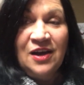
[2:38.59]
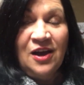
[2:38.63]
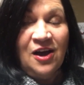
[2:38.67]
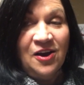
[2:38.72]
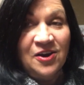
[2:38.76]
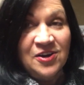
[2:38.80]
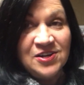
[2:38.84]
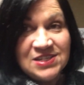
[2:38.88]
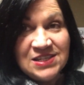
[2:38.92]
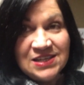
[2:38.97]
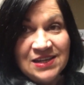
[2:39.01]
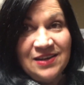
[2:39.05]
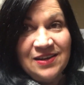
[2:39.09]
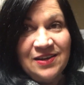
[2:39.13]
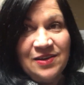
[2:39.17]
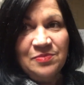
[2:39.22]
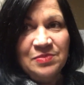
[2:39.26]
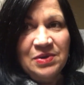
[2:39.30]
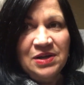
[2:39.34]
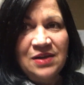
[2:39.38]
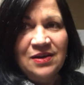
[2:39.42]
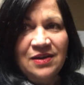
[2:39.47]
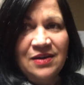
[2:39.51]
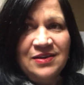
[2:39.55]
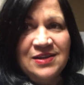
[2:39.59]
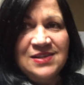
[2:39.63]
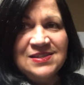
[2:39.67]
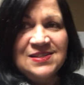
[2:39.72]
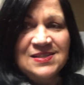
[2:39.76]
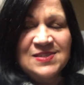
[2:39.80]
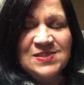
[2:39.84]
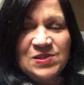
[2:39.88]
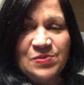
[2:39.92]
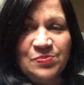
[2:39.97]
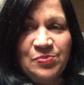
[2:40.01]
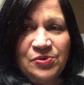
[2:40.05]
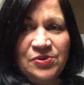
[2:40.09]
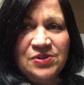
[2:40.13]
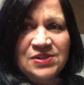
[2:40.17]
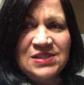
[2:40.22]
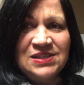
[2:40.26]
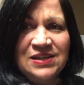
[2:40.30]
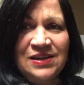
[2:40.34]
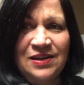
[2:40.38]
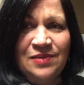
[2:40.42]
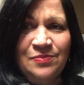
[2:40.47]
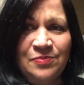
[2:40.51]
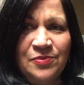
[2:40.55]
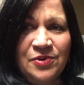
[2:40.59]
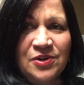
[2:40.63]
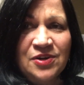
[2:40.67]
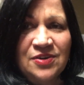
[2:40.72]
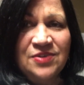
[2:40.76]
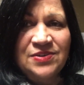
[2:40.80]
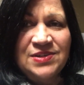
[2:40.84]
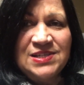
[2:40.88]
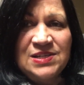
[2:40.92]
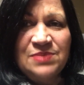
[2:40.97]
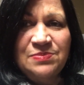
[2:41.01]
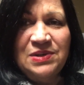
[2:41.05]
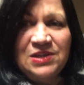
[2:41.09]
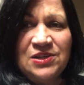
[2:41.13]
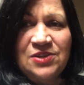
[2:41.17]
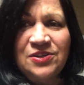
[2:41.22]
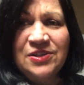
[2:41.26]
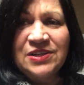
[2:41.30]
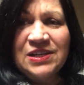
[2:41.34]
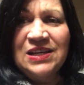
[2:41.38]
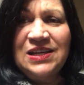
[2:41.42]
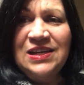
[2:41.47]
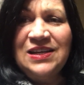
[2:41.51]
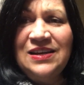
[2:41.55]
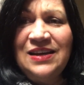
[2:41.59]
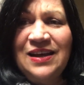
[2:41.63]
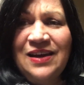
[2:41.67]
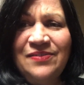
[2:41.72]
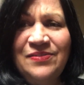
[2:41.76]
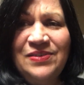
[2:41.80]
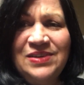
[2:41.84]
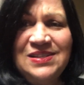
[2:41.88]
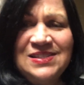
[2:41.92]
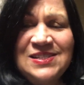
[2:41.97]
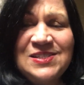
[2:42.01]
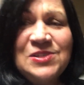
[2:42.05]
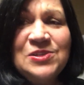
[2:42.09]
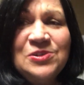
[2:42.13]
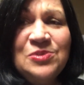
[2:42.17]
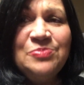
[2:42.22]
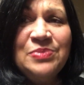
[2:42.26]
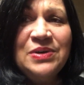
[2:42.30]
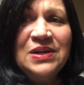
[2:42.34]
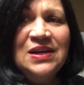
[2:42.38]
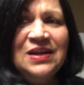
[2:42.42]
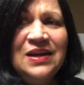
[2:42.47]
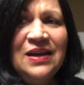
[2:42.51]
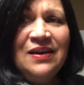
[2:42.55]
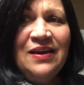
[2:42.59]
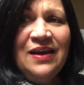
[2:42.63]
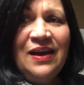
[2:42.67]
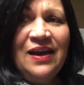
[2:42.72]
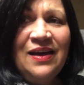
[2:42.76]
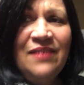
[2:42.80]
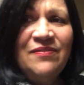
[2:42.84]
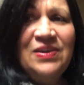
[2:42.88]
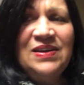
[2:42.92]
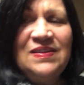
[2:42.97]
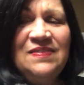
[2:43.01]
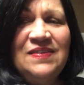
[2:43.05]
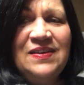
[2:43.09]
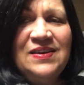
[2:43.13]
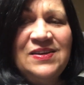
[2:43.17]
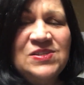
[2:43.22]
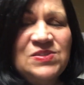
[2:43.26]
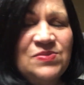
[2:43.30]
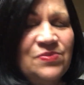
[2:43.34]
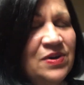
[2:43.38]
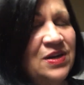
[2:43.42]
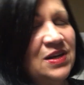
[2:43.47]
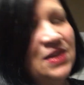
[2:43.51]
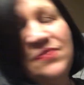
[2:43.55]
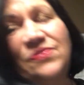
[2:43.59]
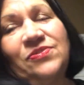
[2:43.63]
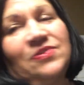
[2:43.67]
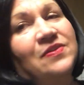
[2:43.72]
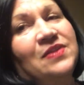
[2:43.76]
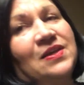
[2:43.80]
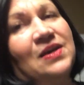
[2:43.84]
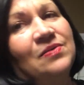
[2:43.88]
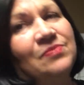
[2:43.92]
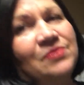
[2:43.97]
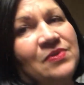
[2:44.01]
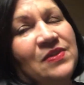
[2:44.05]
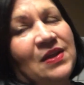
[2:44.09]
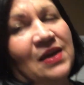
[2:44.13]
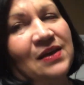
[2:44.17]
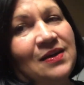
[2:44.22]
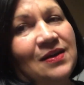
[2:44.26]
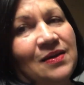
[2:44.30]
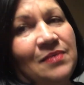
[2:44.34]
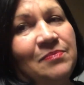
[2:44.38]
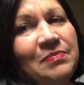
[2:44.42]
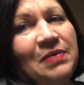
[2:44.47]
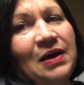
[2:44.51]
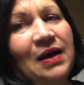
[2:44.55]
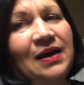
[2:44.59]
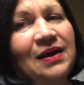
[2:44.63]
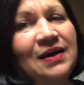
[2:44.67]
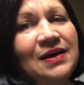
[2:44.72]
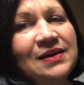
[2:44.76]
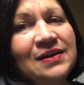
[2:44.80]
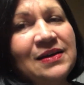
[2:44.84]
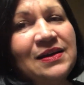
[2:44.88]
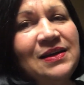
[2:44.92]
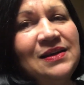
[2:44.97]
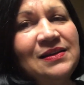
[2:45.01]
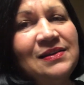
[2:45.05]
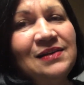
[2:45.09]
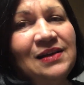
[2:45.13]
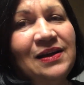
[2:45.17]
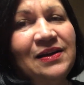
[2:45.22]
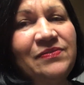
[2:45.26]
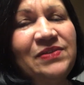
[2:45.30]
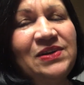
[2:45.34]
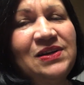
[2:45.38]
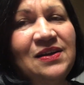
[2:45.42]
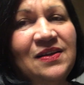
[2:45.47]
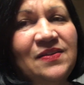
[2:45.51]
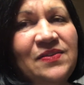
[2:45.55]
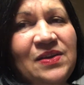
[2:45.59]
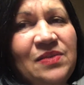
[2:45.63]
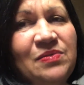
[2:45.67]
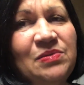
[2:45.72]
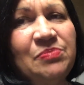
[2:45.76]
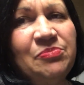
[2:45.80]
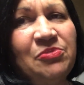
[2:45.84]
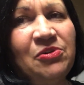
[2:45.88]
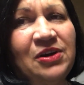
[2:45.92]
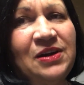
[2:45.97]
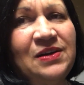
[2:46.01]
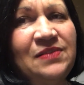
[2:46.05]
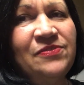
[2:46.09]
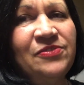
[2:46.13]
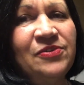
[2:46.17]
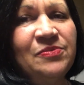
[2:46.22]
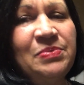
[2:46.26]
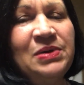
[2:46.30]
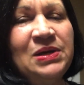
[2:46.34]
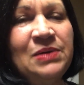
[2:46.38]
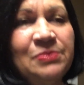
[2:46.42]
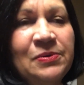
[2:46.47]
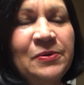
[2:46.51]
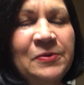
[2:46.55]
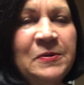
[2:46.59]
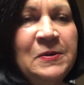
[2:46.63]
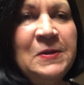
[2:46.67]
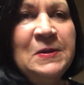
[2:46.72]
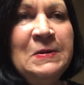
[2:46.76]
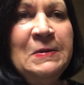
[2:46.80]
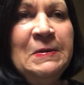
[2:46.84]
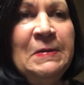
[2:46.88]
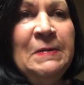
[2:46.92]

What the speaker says: Our team is a support team. We're going to be cooking, having soup, having things ready for them when they come back, and loving on them and praying for people.